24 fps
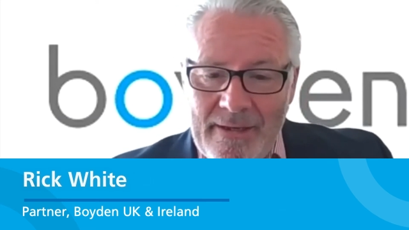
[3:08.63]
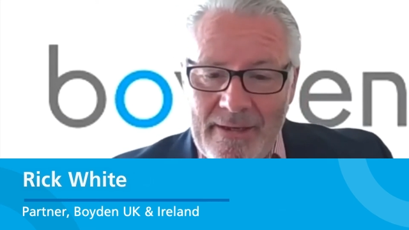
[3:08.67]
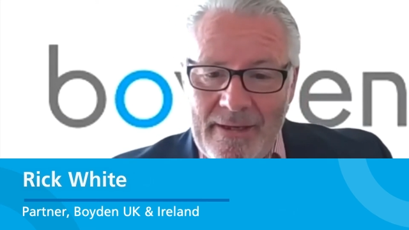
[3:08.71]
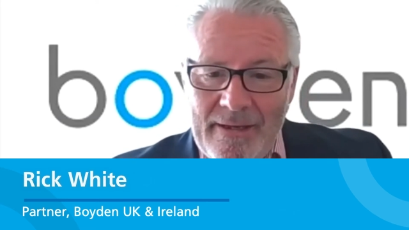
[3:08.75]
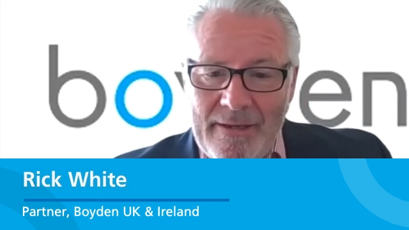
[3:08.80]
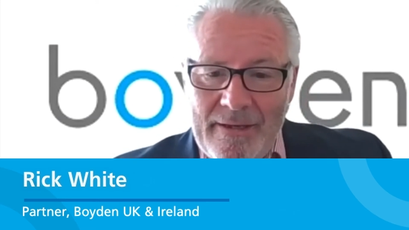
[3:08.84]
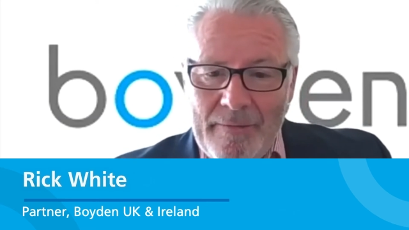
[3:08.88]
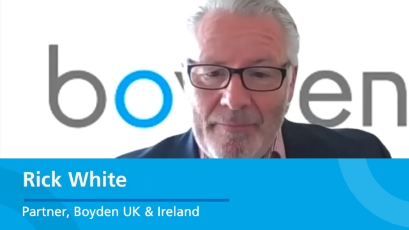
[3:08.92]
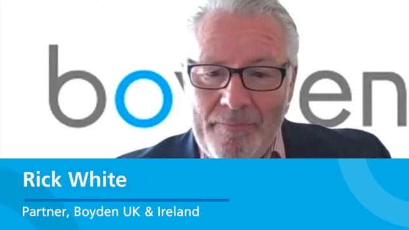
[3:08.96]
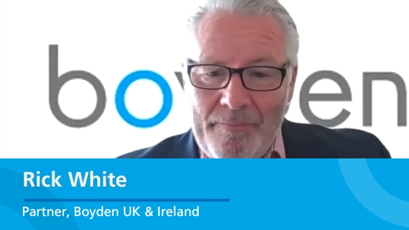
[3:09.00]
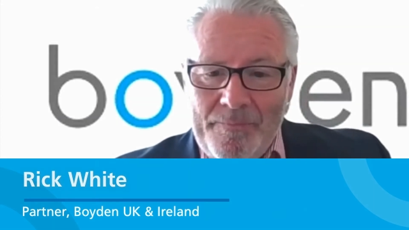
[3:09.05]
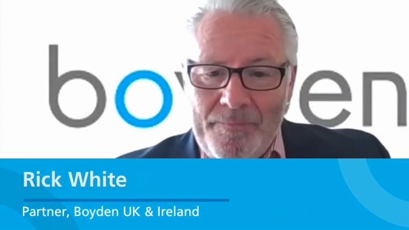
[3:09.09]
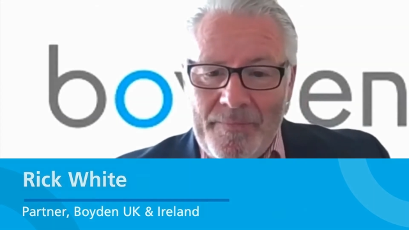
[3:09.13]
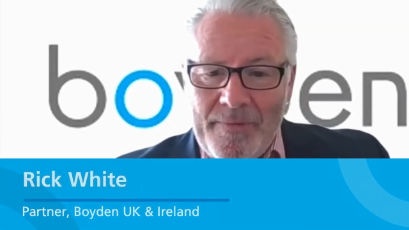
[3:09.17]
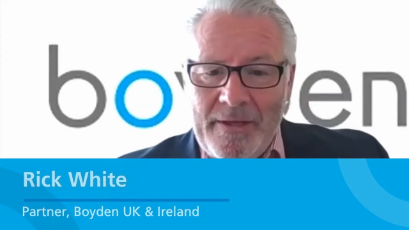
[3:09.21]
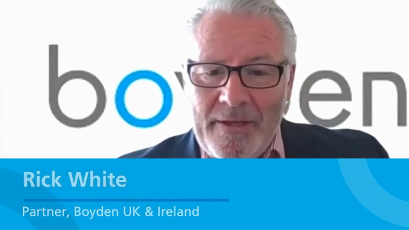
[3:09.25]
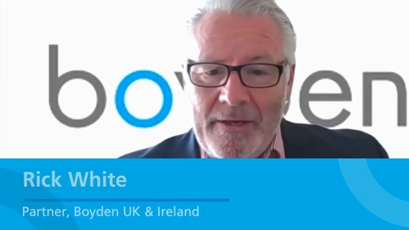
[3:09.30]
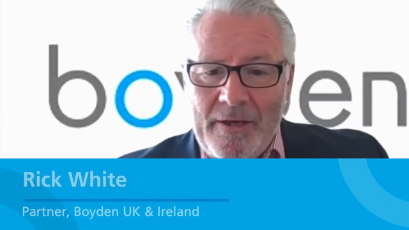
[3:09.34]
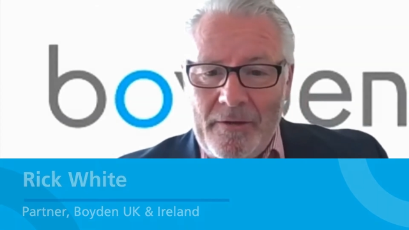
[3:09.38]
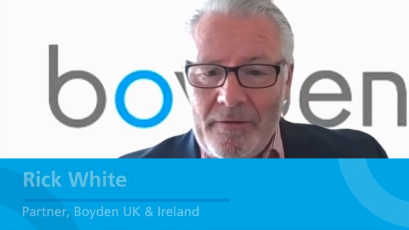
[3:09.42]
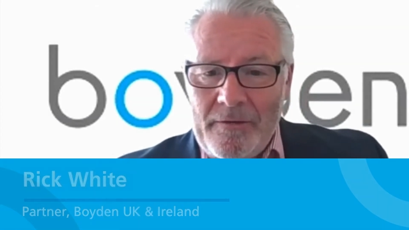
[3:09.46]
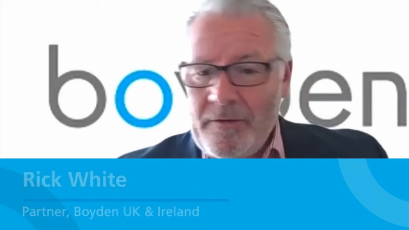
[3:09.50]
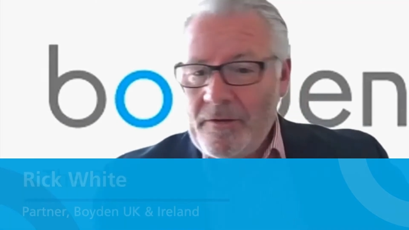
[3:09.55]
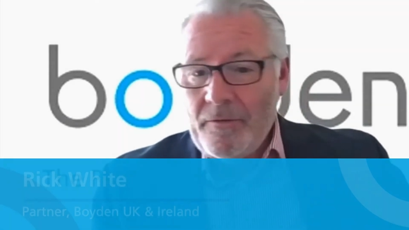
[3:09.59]

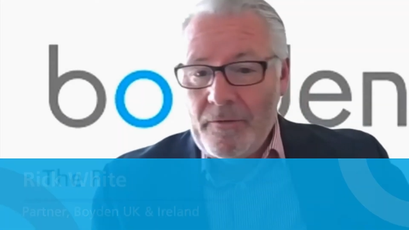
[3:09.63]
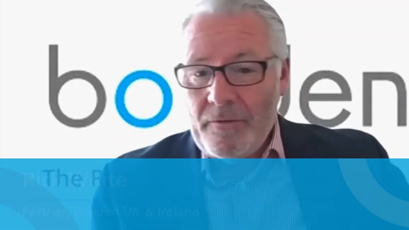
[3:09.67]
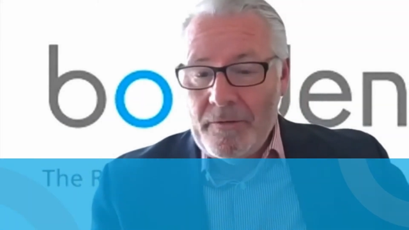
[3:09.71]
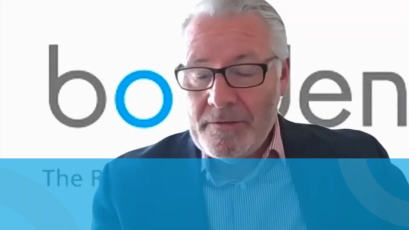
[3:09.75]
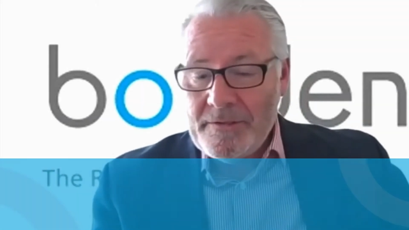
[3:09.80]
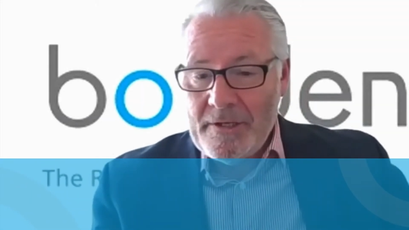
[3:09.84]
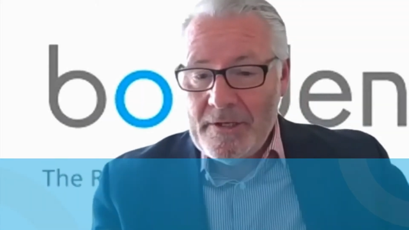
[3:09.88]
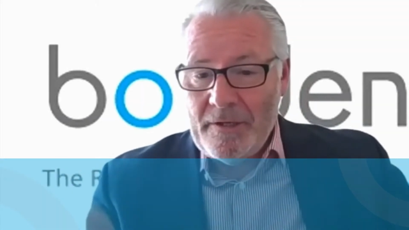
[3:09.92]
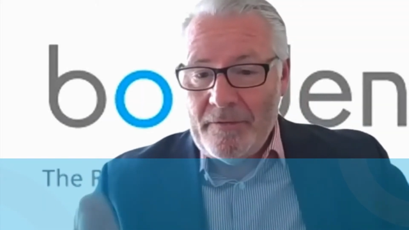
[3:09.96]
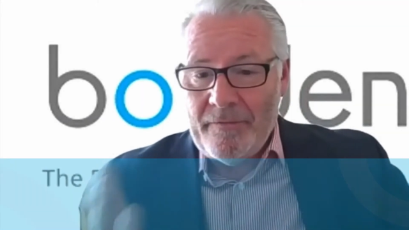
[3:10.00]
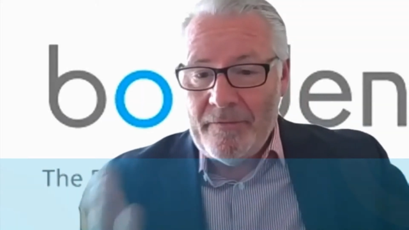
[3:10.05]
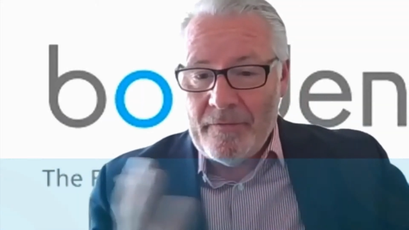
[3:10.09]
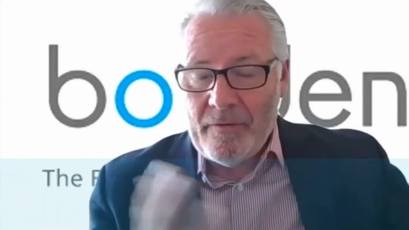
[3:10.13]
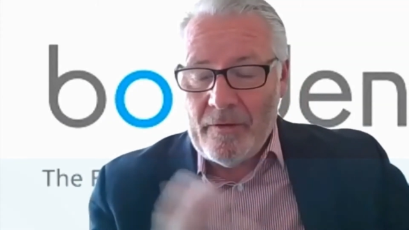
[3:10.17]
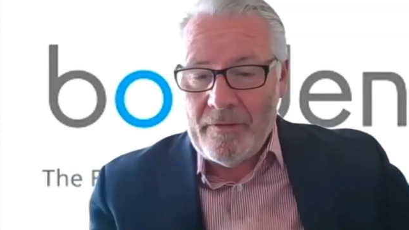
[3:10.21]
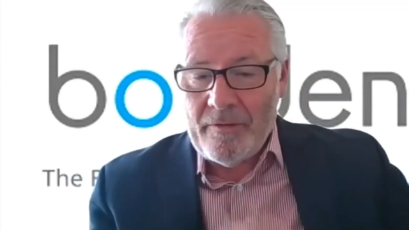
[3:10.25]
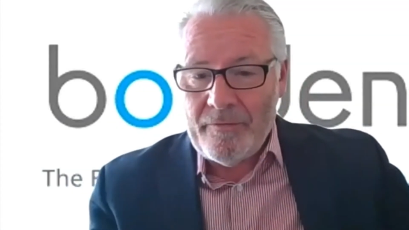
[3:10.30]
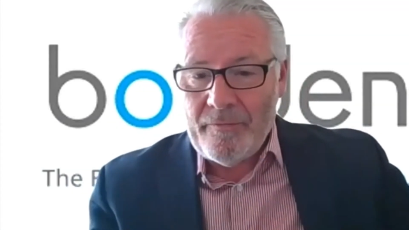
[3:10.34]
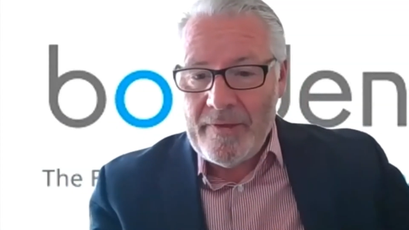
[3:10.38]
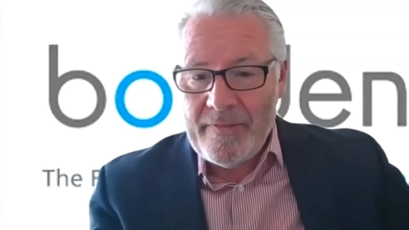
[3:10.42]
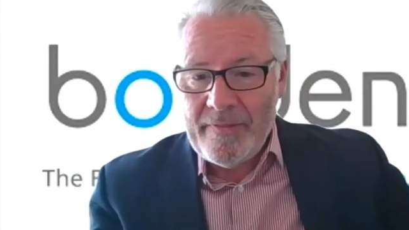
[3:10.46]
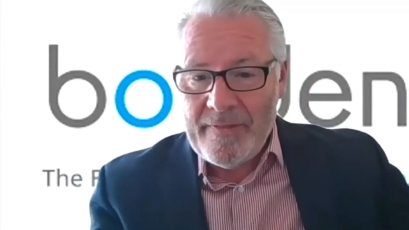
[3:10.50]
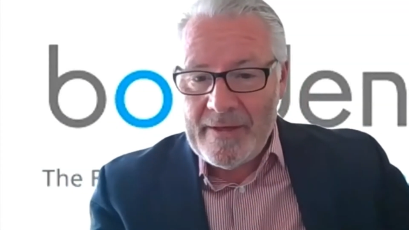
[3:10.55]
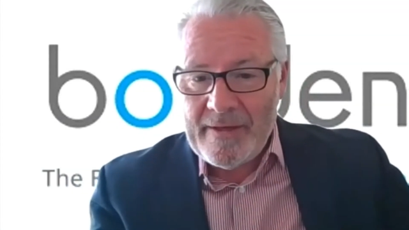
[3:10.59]
You yourself have
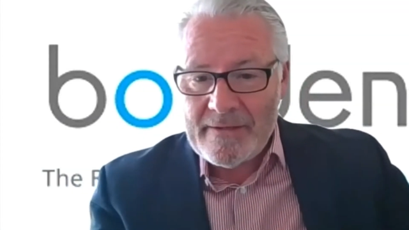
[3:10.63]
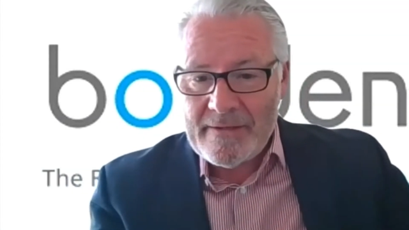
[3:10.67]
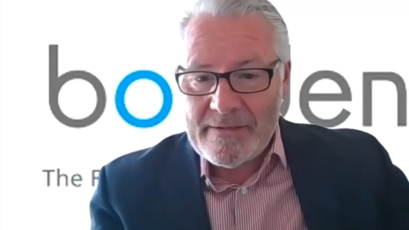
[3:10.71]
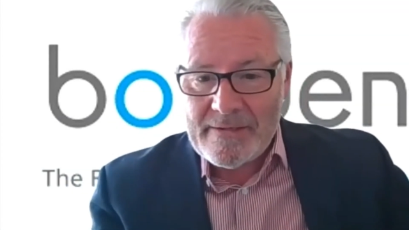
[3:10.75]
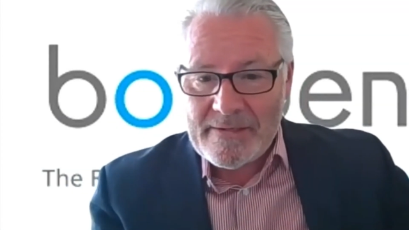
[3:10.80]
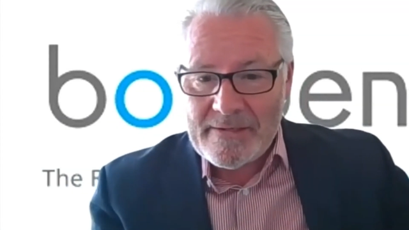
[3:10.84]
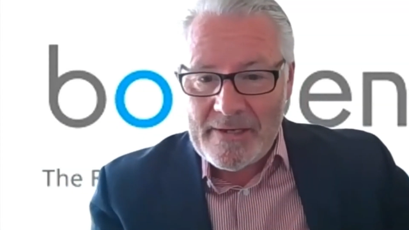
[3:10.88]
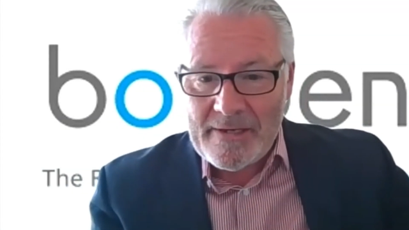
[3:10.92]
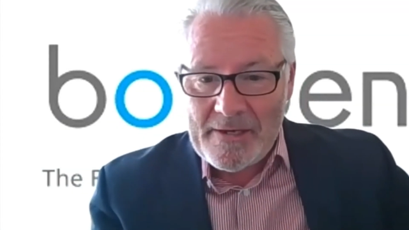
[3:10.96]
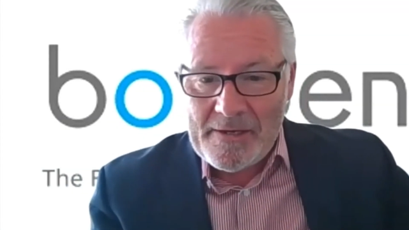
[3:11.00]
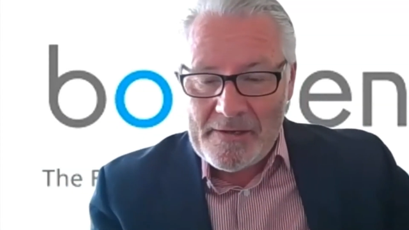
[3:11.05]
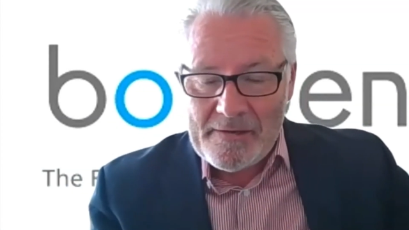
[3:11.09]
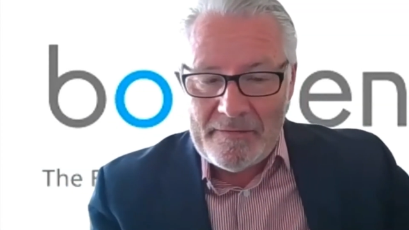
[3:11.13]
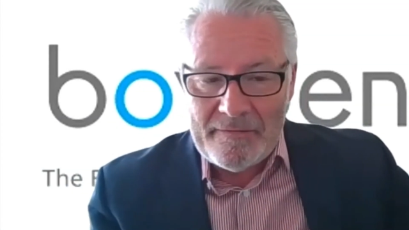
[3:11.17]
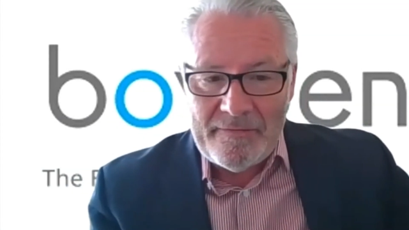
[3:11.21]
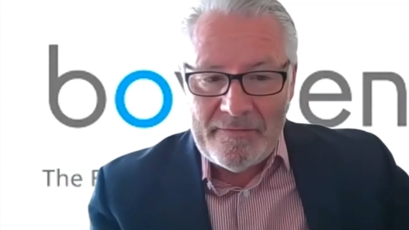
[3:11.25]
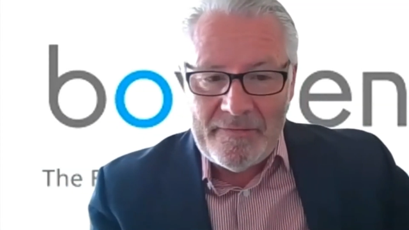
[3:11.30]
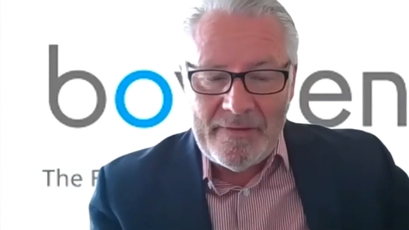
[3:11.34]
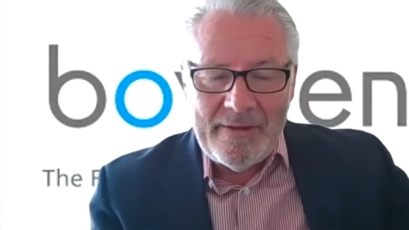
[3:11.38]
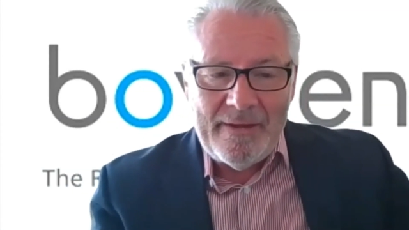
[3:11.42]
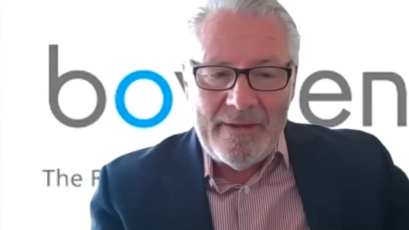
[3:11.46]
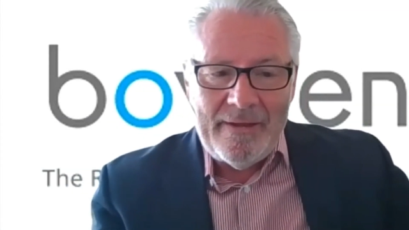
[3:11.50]
got 3,000 staff.